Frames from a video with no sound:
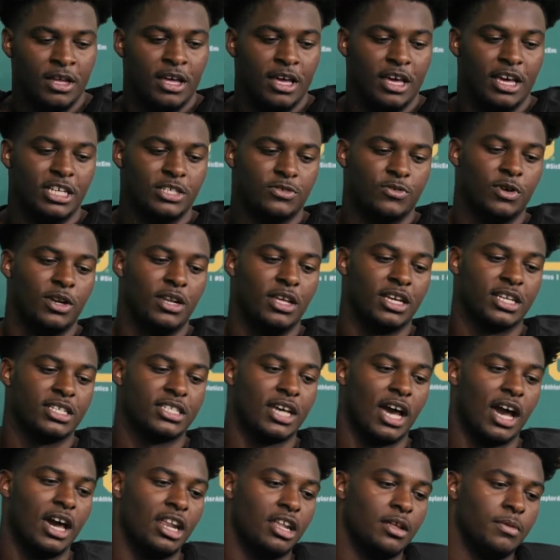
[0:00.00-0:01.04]
It's really
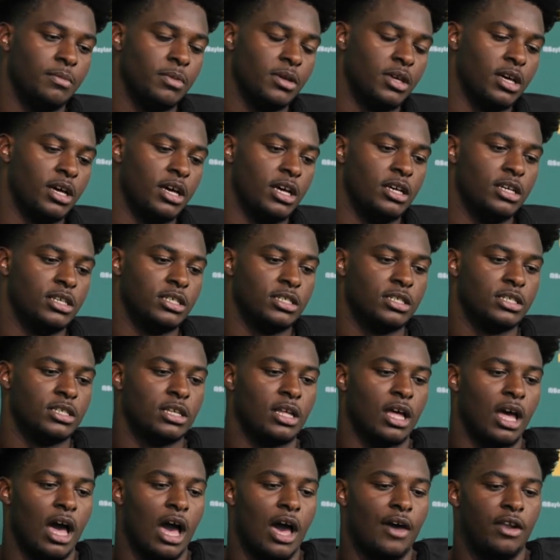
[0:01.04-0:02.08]
exciting because
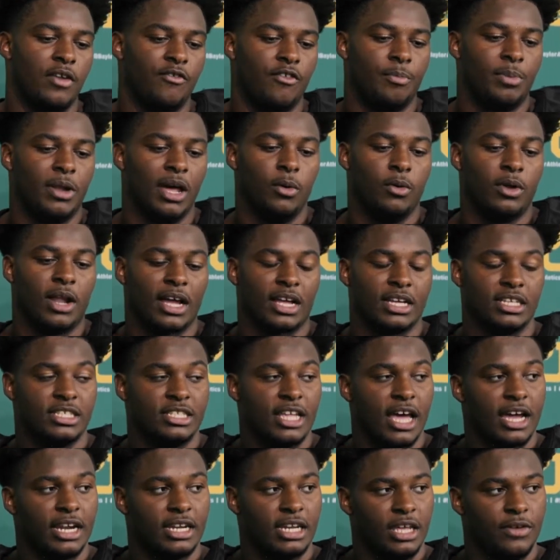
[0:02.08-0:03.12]
I've never played with like a
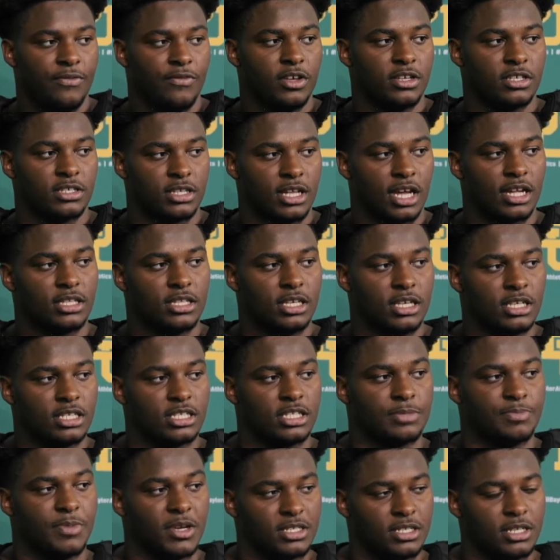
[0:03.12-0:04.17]
stacked defense like this,
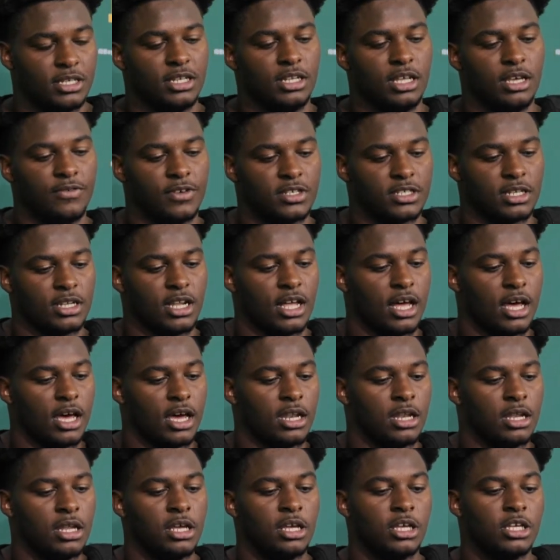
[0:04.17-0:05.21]
especially defensive line.